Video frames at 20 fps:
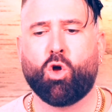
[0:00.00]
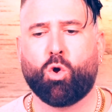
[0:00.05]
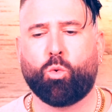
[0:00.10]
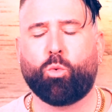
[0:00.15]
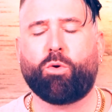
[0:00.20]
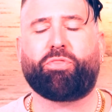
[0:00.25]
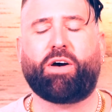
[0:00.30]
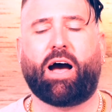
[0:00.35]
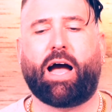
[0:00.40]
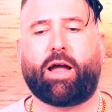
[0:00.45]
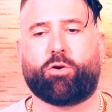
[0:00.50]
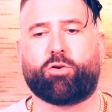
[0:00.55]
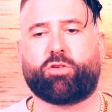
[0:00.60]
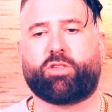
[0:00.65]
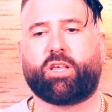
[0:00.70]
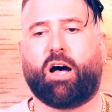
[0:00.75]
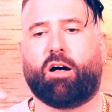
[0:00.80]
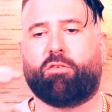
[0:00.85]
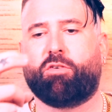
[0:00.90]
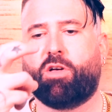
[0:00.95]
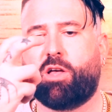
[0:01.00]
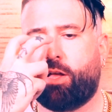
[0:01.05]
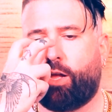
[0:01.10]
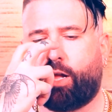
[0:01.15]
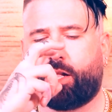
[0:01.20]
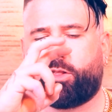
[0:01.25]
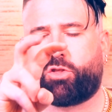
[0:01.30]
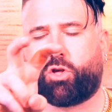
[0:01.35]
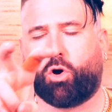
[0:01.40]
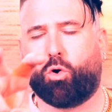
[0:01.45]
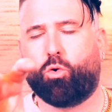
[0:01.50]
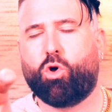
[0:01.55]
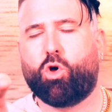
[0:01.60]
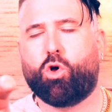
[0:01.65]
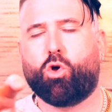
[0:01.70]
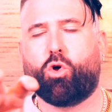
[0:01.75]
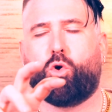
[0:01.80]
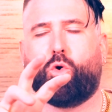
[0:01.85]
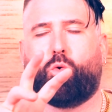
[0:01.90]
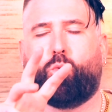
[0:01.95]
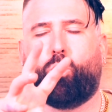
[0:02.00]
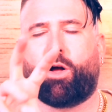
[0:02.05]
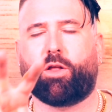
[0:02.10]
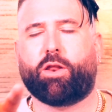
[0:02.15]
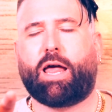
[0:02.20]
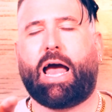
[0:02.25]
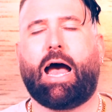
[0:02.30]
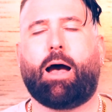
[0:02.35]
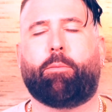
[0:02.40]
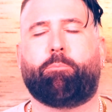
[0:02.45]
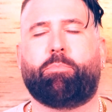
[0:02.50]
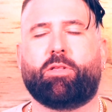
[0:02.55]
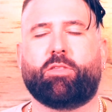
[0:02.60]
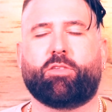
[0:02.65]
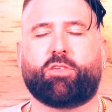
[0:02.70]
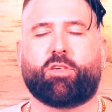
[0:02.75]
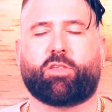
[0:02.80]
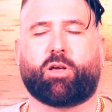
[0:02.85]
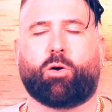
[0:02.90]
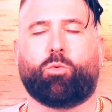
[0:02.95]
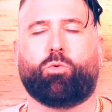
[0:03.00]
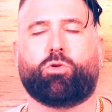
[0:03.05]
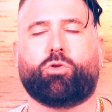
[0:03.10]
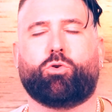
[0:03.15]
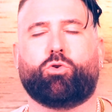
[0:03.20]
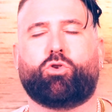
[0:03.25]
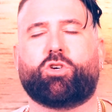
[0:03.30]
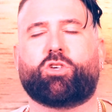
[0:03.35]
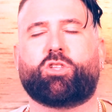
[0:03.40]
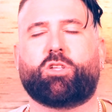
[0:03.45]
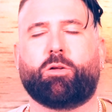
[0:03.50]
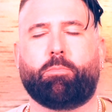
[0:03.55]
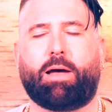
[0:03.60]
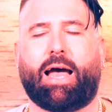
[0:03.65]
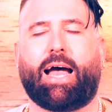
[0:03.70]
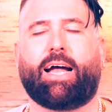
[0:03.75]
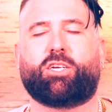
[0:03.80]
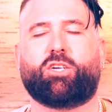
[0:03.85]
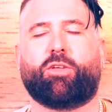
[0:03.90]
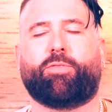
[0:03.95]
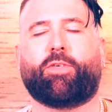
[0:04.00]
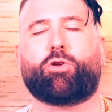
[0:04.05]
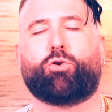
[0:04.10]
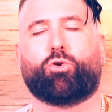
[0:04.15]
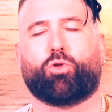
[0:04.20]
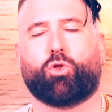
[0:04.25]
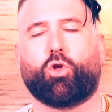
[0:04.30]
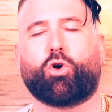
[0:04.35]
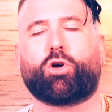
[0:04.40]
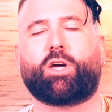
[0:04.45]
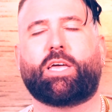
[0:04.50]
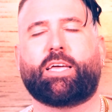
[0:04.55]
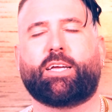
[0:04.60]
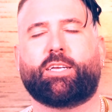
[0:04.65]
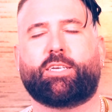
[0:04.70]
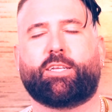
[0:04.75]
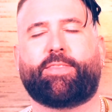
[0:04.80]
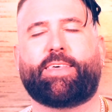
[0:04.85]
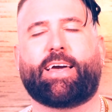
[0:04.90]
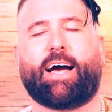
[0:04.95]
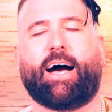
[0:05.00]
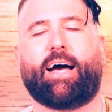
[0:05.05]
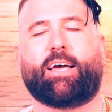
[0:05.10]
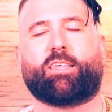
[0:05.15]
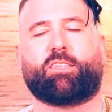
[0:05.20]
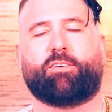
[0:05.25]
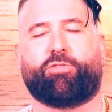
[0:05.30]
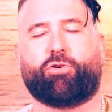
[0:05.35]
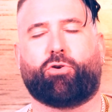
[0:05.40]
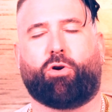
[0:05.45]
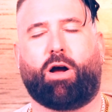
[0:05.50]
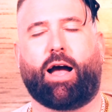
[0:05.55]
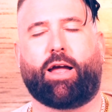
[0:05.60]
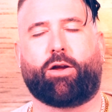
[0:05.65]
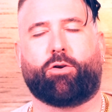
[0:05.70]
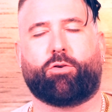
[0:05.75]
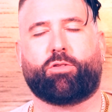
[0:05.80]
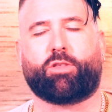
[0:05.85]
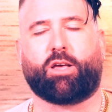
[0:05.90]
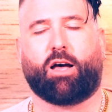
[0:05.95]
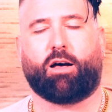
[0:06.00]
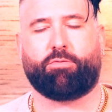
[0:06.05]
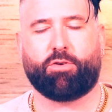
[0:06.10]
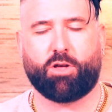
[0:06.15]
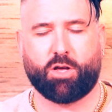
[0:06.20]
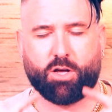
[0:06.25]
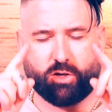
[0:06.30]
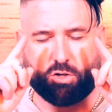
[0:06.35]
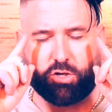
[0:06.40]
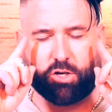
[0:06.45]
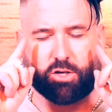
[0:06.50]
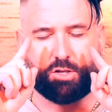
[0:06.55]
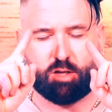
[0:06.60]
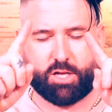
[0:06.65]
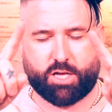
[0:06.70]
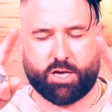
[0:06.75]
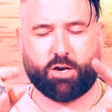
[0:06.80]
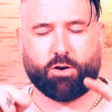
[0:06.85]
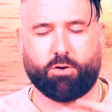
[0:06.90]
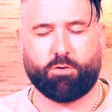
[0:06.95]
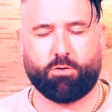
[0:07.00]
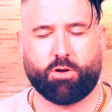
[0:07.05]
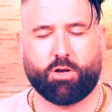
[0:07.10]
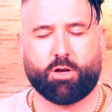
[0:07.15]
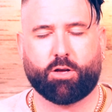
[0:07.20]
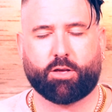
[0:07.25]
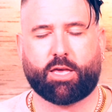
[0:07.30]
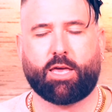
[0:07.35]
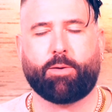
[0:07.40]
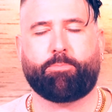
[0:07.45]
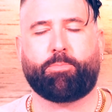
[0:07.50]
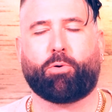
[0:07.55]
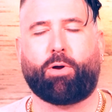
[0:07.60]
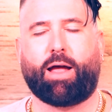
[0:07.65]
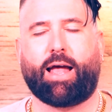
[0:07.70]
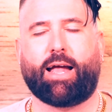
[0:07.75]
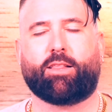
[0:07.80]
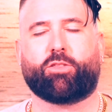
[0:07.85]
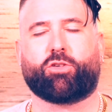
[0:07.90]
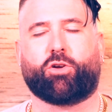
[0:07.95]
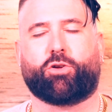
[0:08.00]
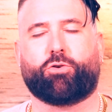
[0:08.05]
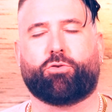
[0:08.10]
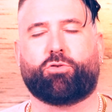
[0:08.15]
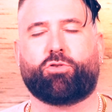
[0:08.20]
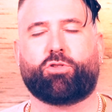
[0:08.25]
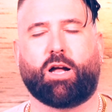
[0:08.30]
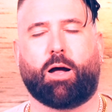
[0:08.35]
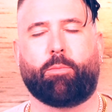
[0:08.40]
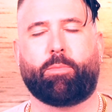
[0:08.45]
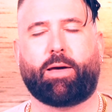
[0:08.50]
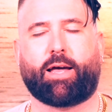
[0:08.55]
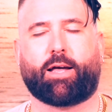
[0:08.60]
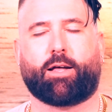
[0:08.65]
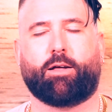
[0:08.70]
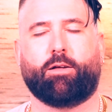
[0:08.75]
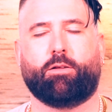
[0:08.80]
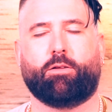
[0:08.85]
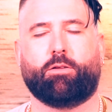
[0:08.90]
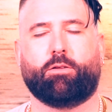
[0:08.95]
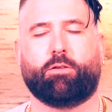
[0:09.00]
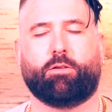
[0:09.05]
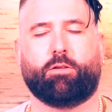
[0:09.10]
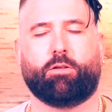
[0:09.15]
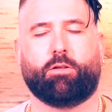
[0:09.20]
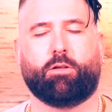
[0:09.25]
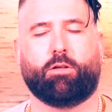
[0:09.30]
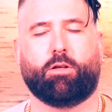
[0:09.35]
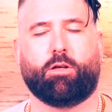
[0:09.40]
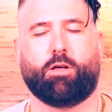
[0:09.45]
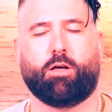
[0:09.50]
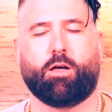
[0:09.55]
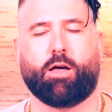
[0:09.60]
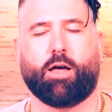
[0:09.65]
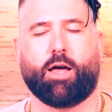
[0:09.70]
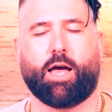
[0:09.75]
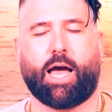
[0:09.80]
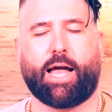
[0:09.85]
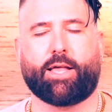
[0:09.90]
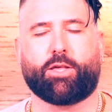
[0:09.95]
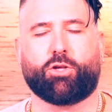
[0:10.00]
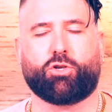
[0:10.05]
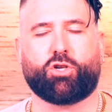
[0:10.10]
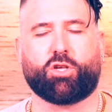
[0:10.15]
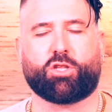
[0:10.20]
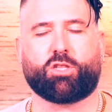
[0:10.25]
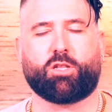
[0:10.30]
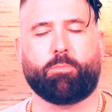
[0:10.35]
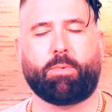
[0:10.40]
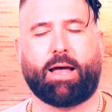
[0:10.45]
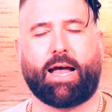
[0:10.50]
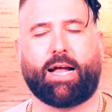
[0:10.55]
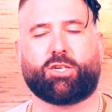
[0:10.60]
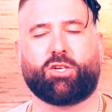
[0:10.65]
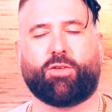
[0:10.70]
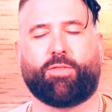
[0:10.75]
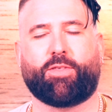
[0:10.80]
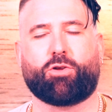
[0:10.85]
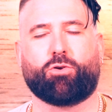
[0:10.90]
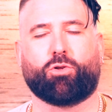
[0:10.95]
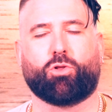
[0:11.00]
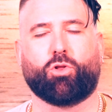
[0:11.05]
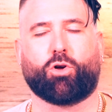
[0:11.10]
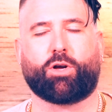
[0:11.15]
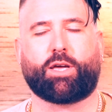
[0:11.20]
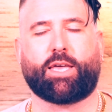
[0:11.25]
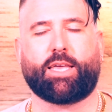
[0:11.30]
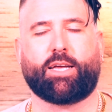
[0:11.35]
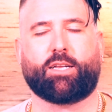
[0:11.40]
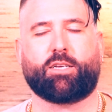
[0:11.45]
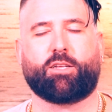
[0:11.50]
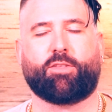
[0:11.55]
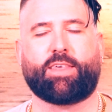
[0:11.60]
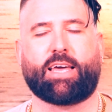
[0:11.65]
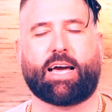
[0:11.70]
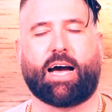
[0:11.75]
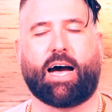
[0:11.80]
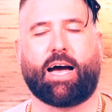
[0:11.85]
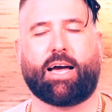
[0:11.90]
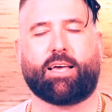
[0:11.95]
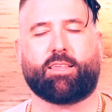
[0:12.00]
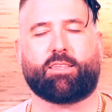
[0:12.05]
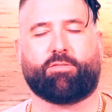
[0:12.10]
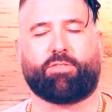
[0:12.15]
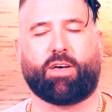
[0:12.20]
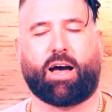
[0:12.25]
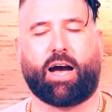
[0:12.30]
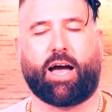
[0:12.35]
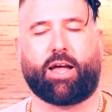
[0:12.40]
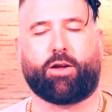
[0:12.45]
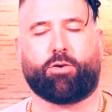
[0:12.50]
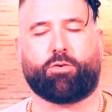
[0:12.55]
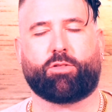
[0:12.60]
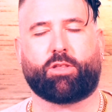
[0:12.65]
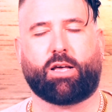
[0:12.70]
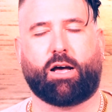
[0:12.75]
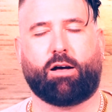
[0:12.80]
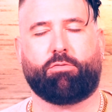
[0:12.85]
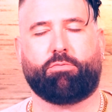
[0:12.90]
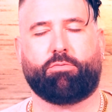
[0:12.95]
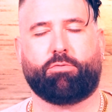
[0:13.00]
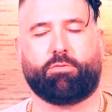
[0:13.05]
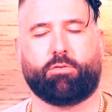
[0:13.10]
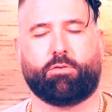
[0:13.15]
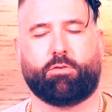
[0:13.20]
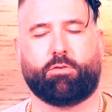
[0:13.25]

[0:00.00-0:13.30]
with the higher self. And so what happens is you just imagine that you're looking into the eyes of your higher self. Just here. Keep your hands on your stomach, and you just imagine that you're looking into the eyes of the higher self.